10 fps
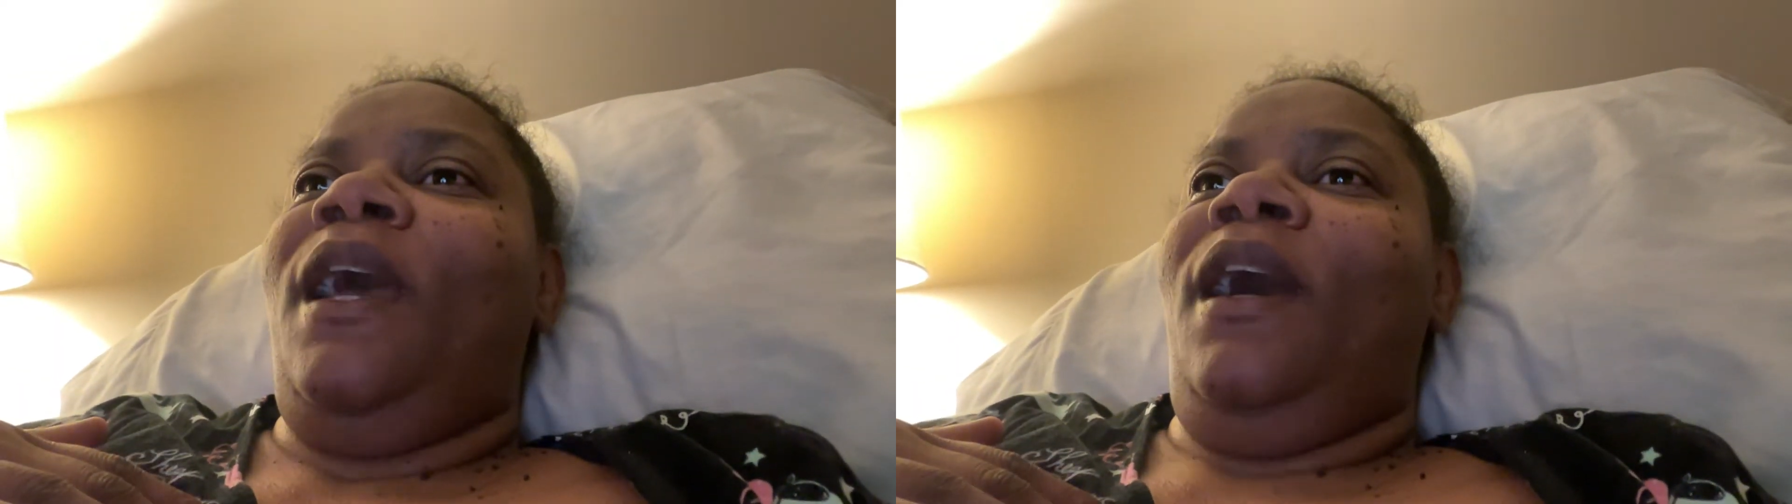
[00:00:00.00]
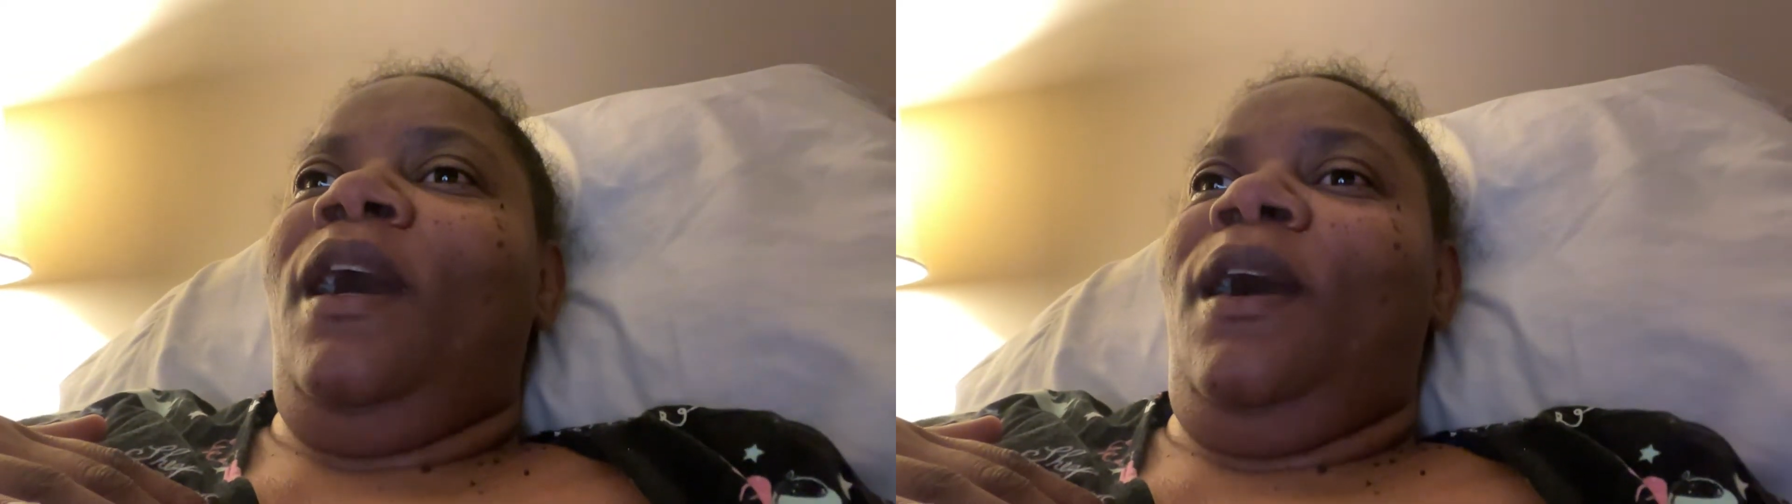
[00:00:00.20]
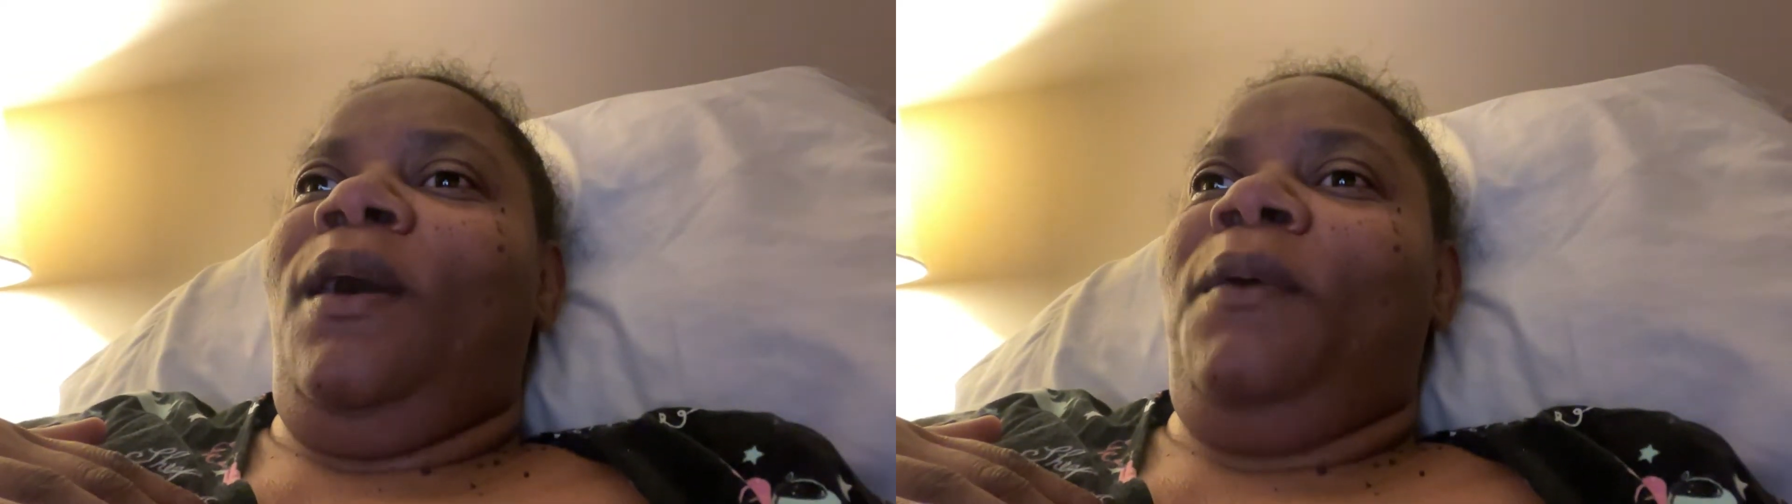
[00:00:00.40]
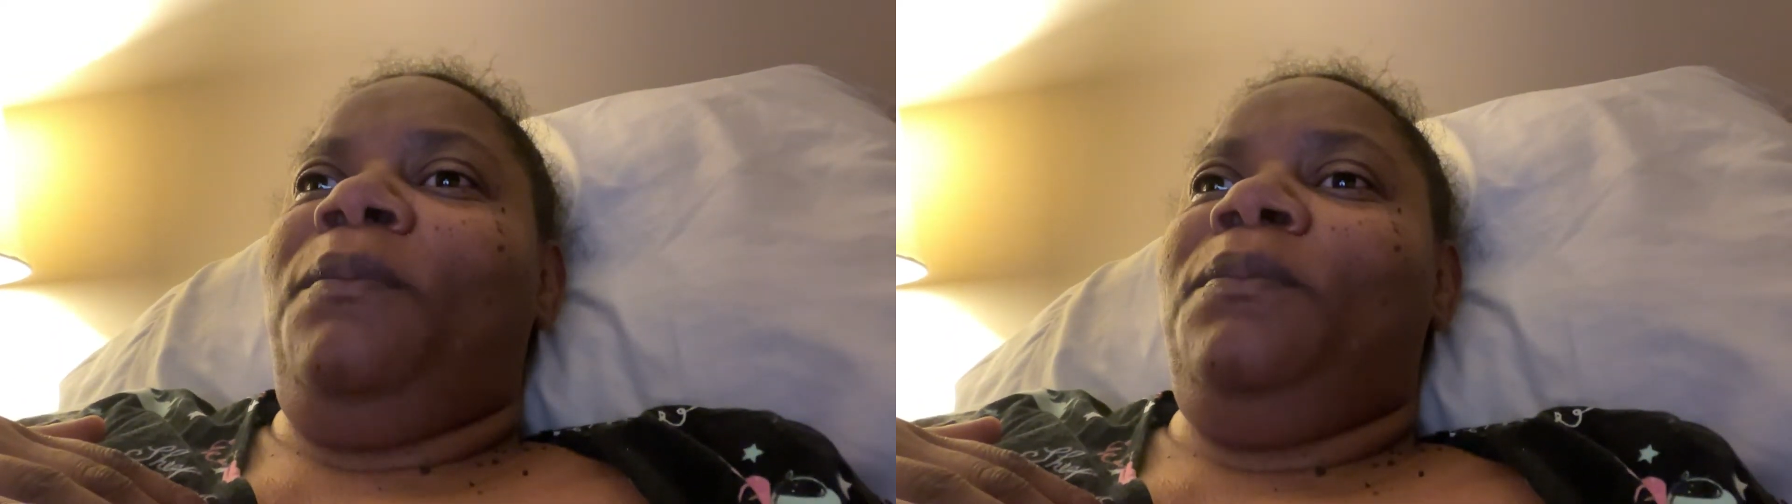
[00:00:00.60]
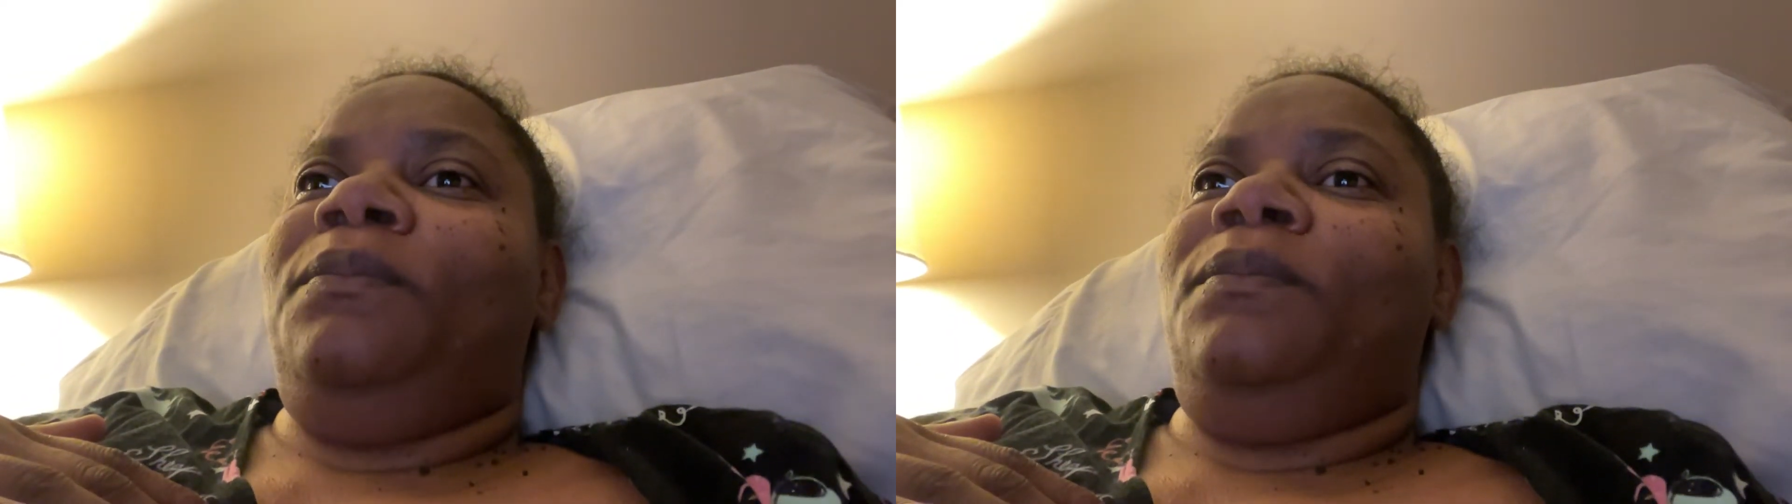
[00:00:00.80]

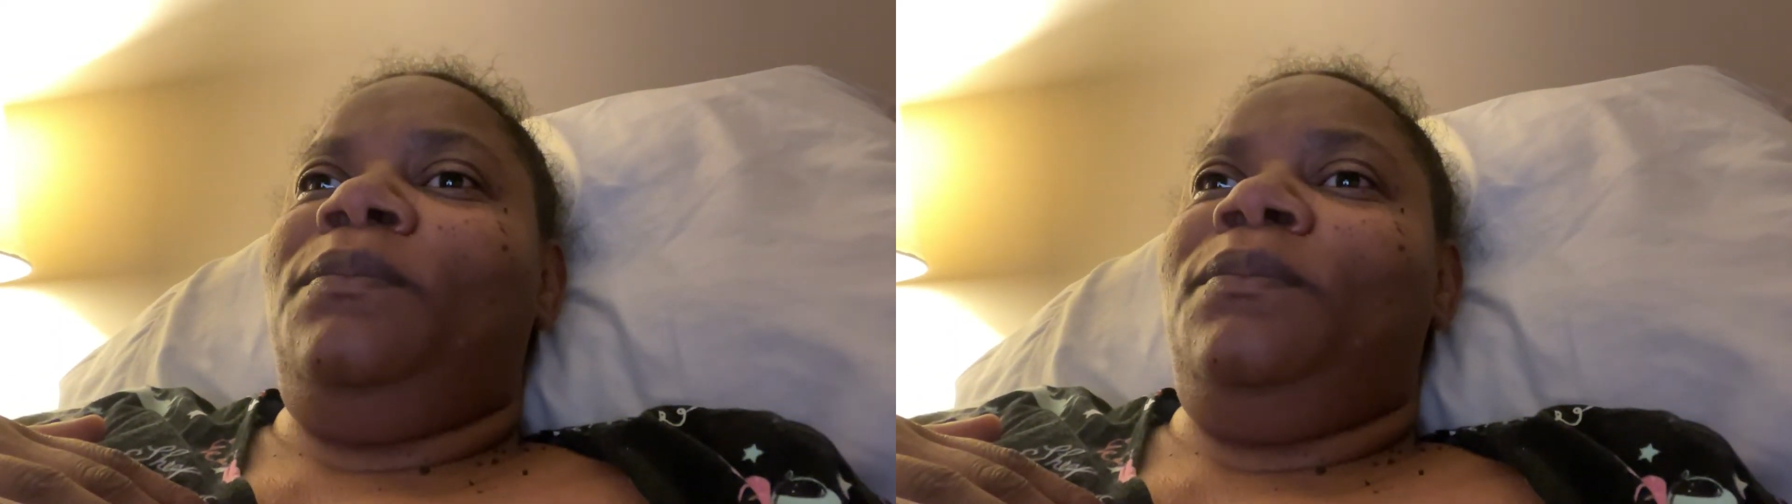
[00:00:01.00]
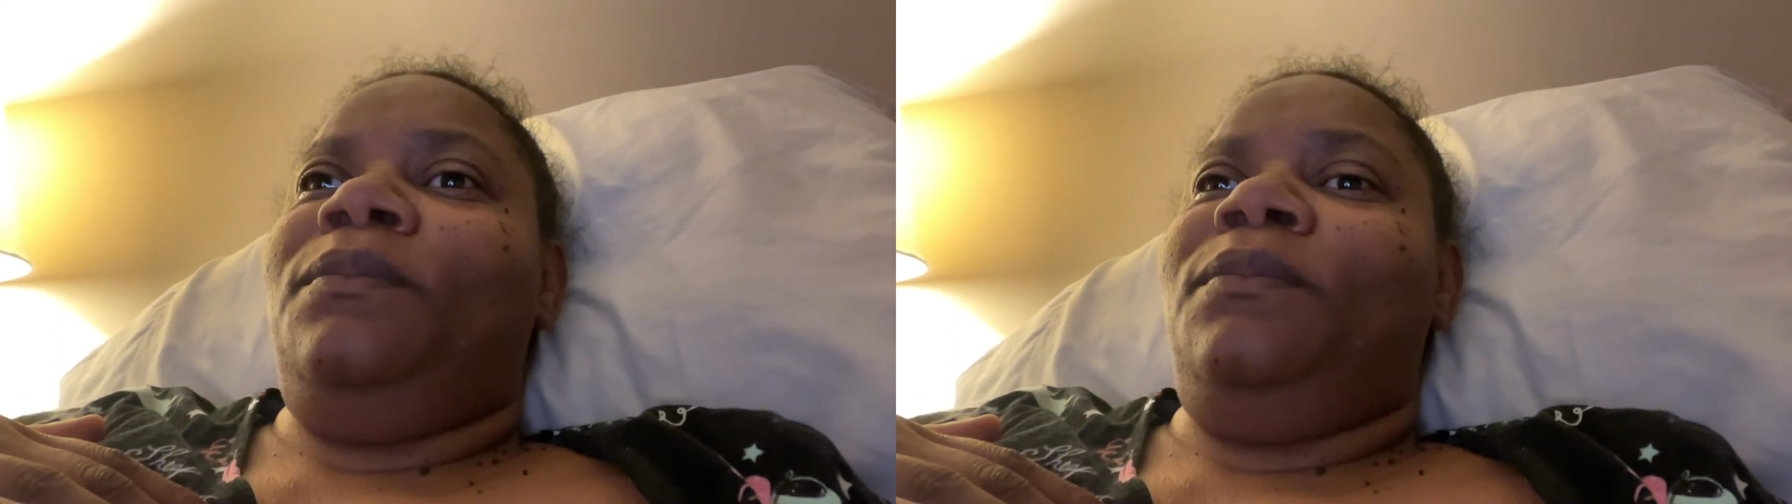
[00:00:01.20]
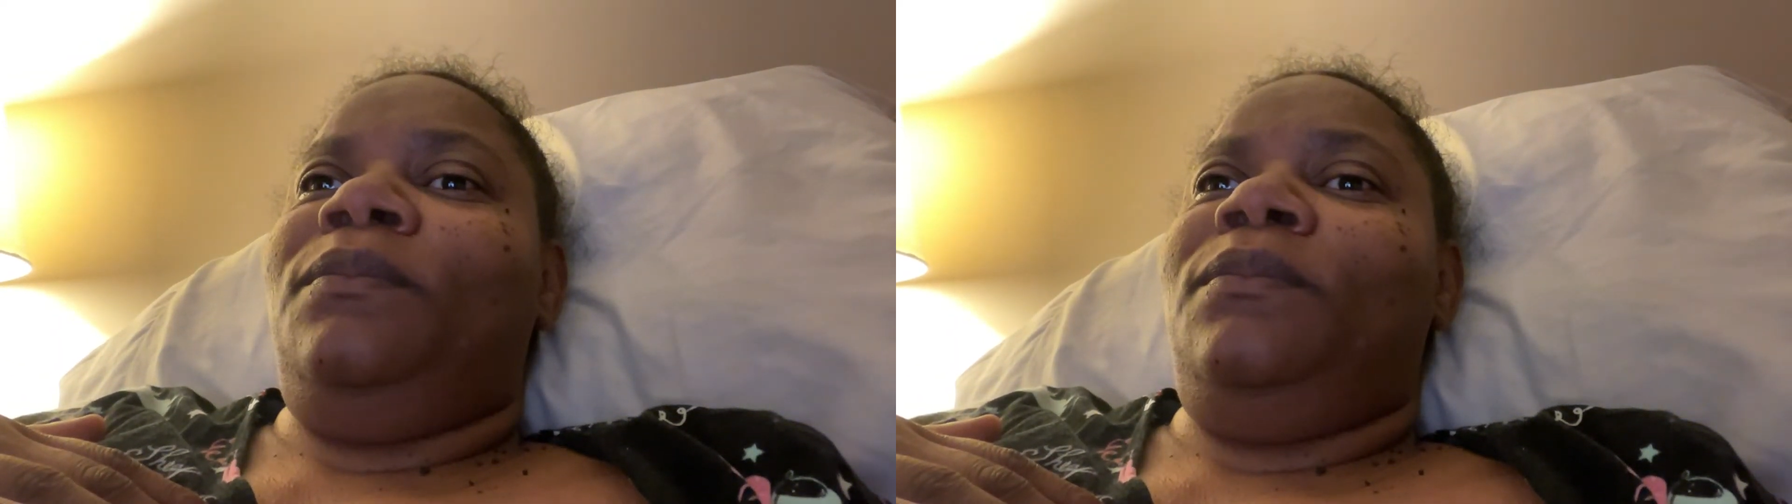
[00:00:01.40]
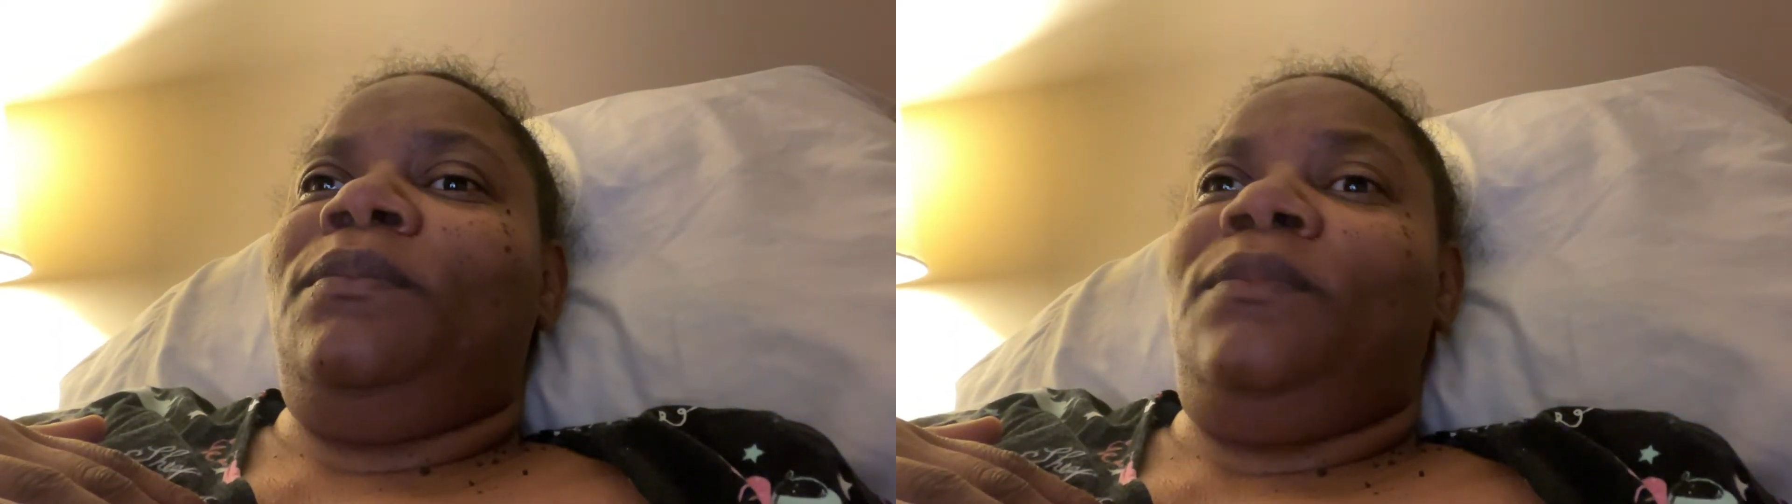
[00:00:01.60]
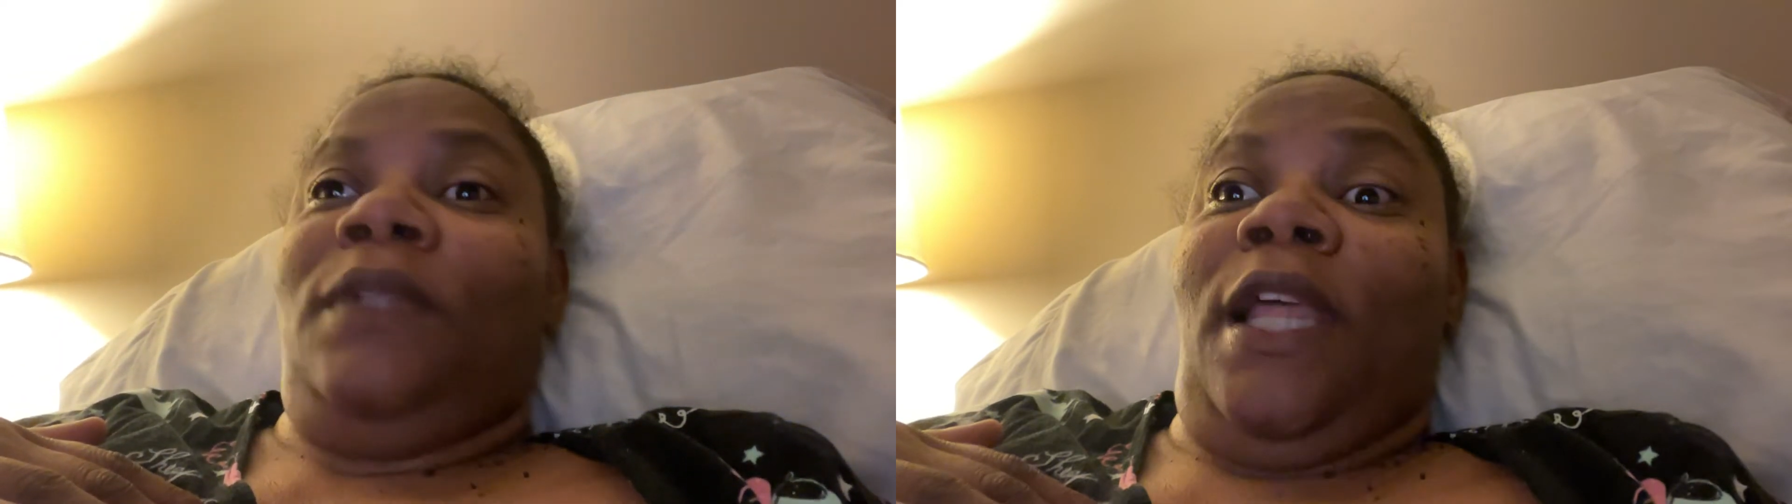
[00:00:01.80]

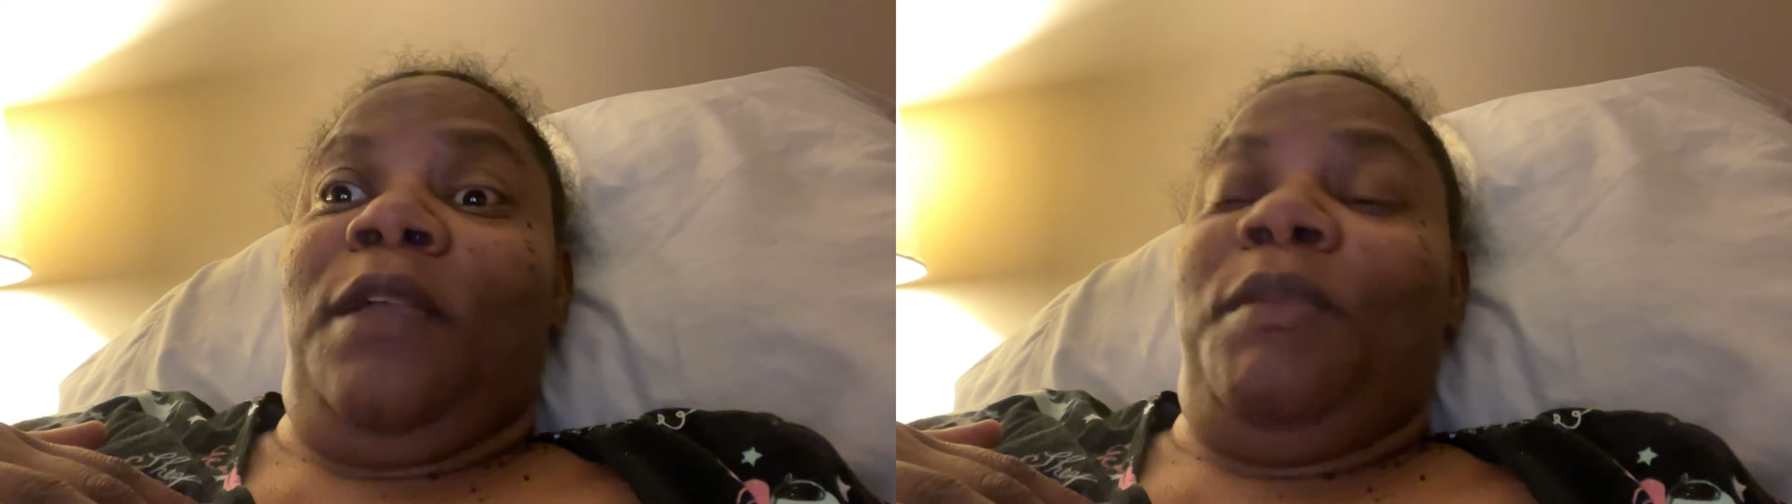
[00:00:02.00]
Like